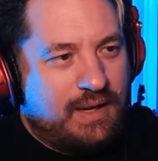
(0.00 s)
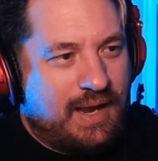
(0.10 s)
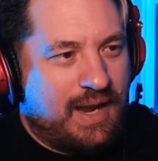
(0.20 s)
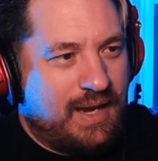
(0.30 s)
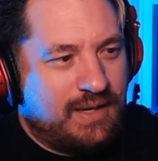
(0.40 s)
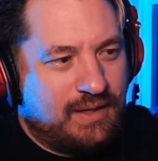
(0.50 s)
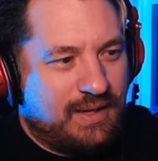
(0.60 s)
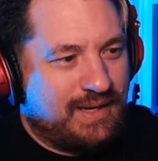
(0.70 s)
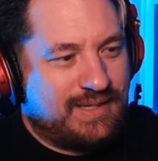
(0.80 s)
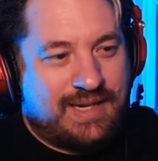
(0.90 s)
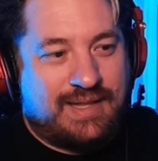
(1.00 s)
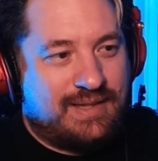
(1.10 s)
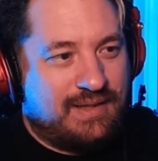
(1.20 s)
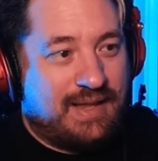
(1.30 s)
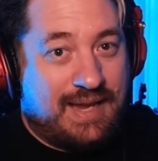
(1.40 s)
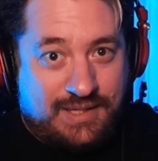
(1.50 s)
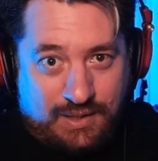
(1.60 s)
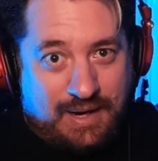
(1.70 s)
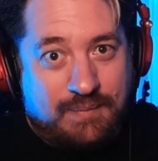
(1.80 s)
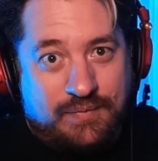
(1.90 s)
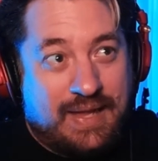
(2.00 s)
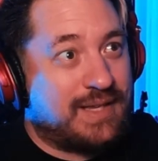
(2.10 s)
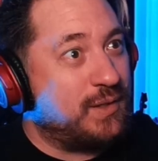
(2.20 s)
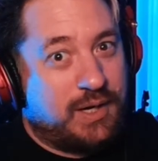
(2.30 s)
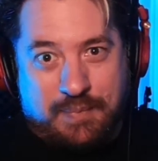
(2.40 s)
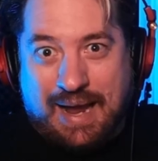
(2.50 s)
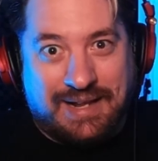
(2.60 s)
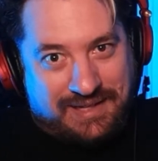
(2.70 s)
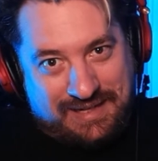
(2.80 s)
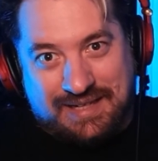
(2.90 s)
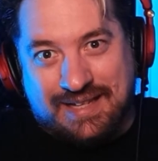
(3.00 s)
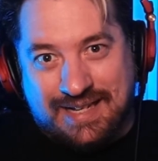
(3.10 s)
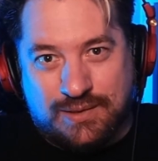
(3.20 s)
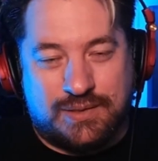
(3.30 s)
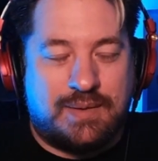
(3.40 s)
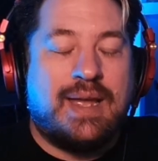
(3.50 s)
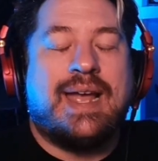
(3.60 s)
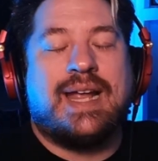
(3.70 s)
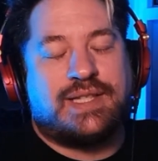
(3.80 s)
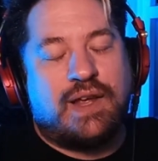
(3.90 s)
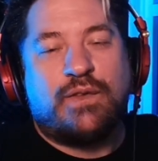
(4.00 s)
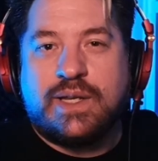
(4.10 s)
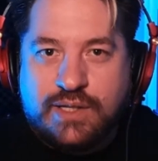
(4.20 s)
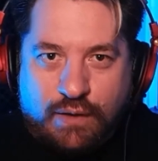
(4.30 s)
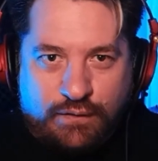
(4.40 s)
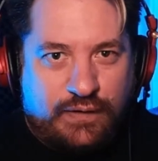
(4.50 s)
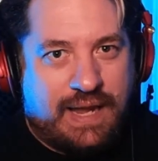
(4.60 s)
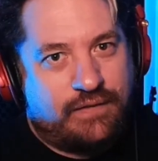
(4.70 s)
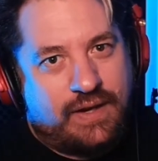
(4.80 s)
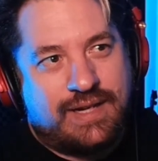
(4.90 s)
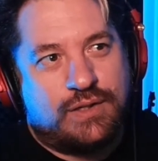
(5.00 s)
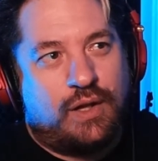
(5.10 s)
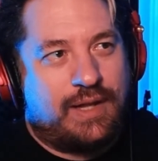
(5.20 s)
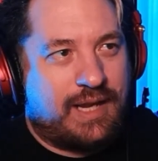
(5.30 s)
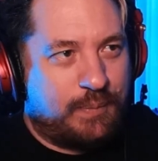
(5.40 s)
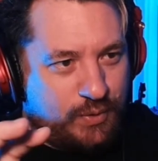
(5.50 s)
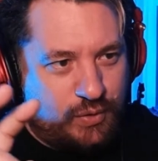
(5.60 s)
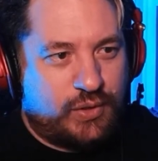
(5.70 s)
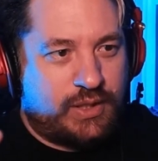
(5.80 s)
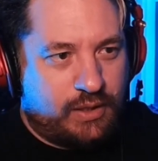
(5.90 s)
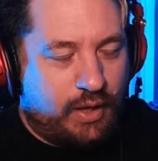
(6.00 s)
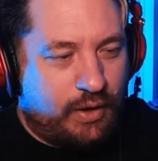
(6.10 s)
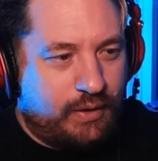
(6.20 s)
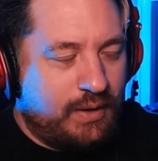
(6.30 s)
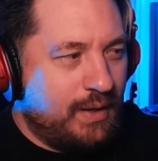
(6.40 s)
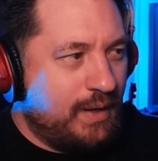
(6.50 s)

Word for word: And like I said last time, that's not a bad thing. That's awesome. It's definitely his own flavor. He's not like a Petrucci clone.